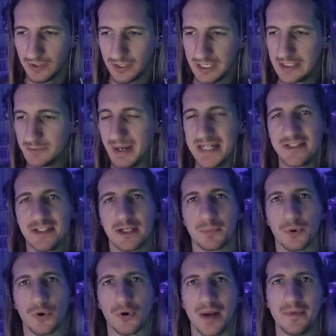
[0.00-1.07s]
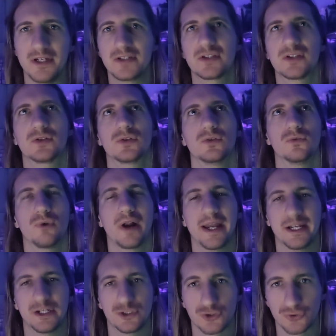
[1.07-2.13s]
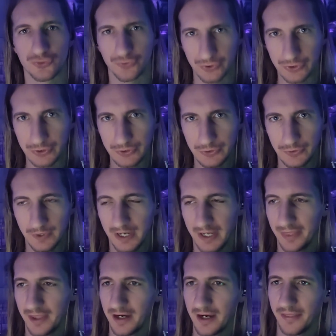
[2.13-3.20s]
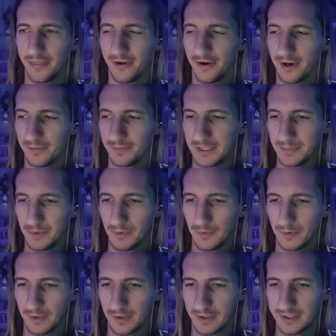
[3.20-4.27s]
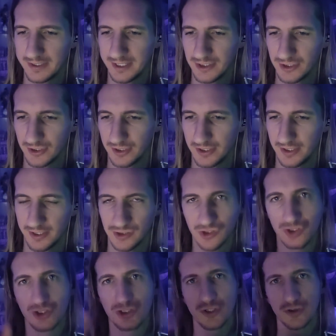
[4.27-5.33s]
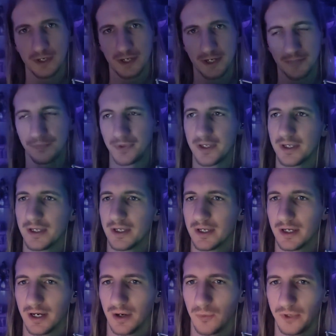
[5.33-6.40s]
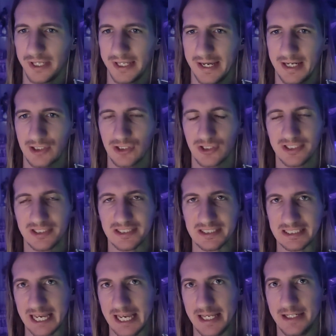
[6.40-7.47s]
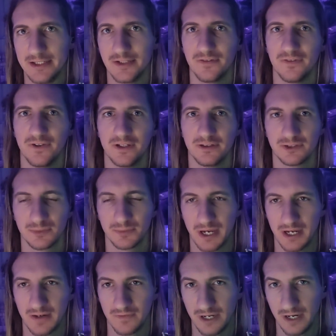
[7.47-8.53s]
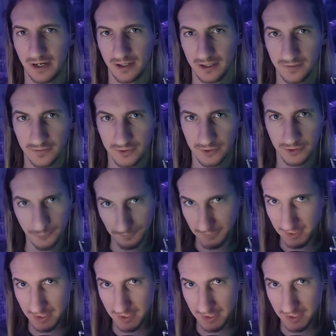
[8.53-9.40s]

his basic premise rang true, and then I thought people were intentionally like skewing uh, what he actually said to fit some kind of narrative to